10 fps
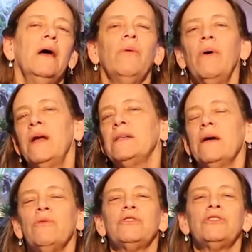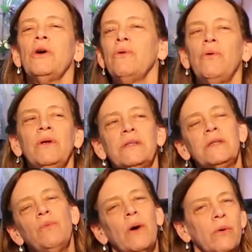It was so cool to
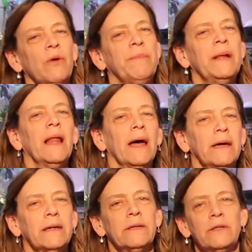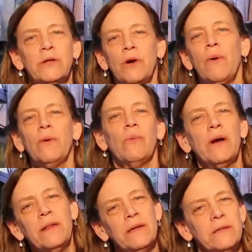see what it would be like to go on
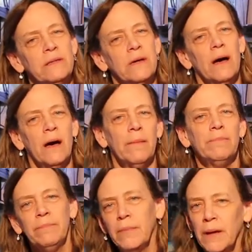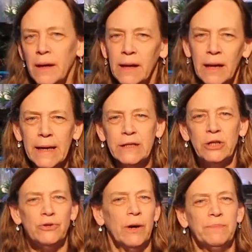one of these
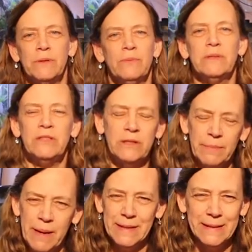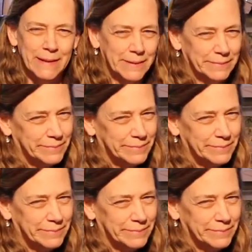collecting trips. It was just amazing.